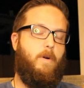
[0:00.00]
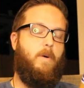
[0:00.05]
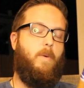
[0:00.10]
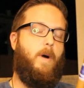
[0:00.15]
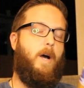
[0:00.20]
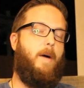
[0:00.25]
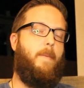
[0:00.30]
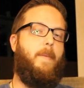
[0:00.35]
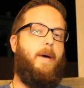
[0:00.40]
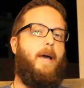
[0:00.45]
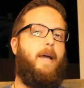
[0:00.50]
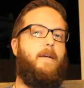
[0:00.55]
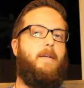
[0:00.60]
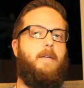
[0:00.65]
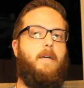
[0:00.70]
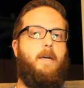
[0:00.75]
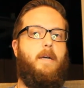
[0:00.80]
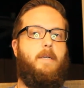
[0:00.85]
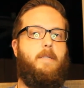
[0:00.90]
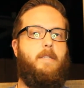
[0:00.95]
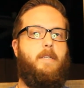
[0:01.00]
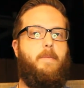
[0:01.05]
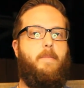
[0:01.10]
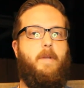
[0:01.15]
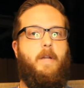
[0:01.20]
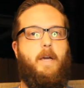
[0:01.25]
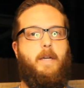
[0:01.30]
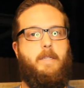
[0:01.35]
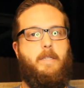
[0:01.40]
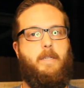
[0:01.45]
A while back, Tim
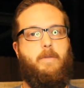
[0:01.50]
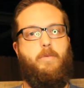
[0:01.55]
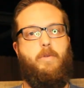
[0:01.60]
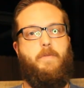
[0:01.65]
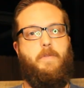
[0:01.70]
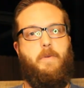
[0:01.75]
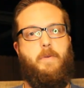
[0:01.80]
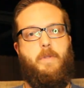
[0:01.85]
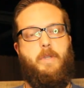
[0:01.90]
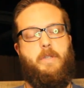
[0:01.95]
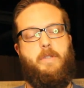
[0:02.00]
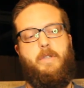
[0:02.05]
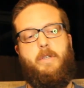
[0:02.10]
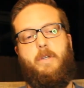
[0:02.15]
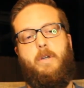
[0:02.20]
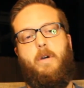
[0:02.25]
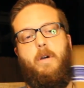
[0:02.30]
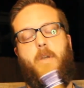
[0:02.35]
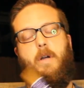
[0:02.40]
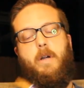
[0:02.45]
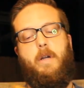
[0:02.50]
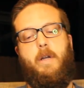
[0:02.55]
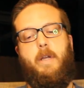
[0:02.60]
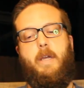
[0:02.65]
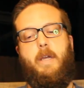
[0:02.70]
and I did review this cigar,